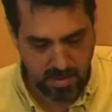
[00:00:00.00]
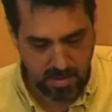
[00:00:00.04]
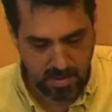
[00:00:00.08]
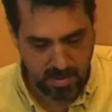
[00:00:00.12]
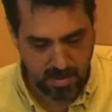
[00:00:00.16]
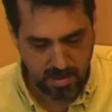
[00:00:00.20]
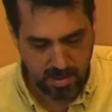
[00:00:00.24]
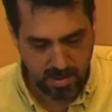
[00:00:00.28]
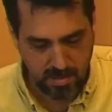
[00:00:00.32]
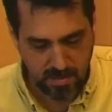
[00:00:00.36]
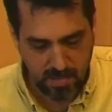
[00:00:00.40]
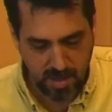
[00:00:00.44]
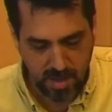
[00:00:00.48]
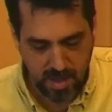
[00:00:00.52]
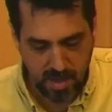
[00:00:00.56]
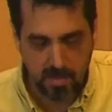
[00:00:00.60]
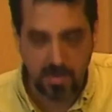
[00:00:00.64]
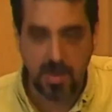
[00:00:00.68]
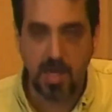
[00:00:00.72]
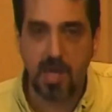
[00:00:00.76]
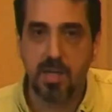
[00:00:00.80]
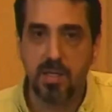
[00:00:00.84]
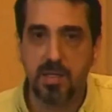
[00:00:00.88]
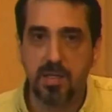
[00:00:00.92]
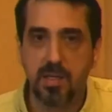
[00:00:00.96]
Compare
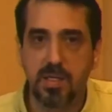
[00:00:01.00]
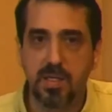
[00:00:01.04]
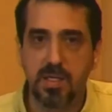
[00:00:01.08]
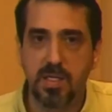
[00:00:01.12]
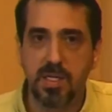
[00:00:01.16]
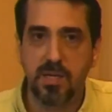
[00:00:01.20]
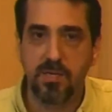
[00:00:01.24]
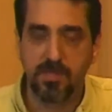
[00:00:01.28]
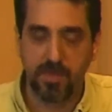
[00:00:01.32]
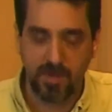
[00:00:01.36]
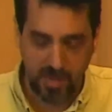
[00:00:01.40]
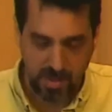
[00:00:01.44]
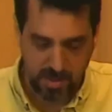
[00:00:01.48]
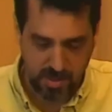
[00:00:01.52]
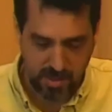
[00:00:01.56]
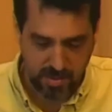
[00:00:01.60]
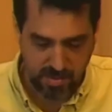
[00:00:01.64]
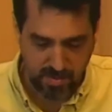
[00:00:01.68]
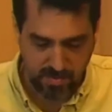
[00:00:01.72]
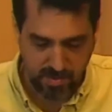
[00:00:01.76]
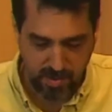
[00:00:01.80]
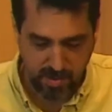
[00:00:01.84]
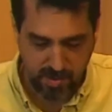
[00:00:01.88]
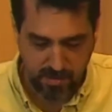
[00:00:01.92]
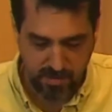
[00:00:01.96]
that to the
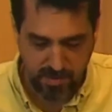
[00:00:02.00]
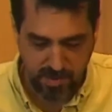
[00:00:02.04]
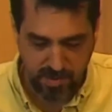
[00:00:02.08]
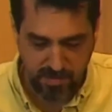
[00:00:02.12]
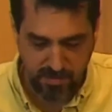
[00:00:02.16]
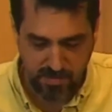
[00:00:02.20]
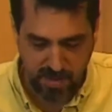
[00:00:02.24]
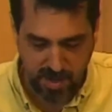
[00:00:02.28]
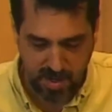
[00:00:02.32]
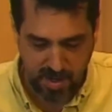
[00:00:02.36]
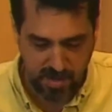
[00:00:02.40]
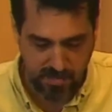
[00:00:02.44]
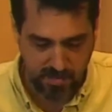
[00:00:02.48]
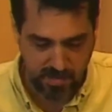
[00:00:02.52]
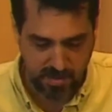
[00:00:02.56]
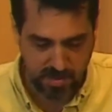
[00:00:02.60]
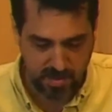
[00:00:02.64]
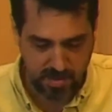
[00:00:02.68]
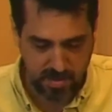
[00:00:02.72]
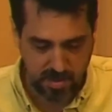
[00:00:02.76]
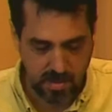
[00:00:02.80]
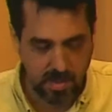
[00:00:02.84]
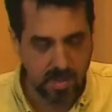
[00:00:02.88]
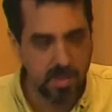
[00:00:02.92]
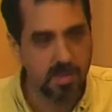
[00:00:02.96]
definition of the
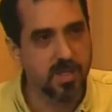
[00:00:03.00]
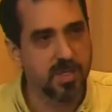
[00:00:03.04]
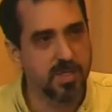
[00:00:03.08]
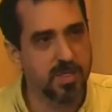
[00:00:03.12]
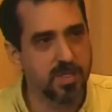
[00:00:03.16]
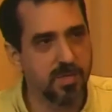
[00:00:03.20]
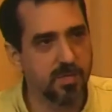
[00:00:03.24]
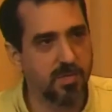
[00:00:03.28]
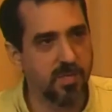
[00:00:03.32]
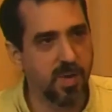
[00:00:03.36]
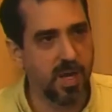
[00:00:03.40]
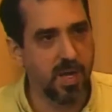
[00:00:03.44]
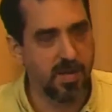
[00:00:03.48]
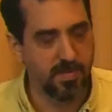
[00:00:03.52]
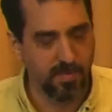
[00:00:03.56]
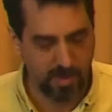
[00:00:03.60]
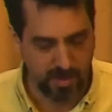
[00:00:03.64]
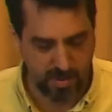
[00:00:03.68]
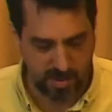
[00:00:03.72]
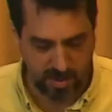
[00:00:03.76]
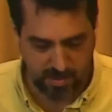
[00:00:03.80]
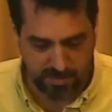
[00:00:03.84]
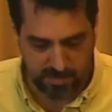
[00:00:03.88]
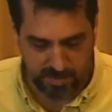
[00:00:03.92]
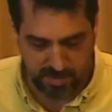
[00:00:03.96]
environment, the
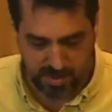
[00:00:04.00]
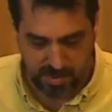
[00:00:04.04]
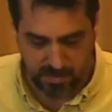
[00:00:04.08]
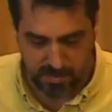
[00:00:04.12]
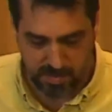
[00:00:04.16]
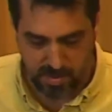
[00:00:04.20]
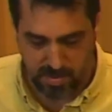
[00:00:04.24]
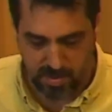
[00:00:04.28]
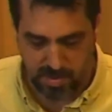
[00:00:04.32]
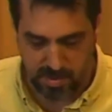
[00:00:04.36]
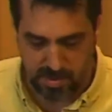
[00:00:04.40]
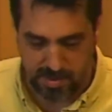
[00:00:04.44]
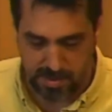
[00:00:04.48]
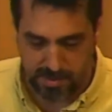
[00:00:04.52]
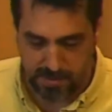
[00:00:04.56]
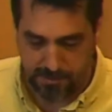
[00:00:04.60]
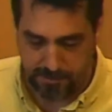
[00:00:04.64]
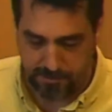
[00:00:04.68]
survival of a community.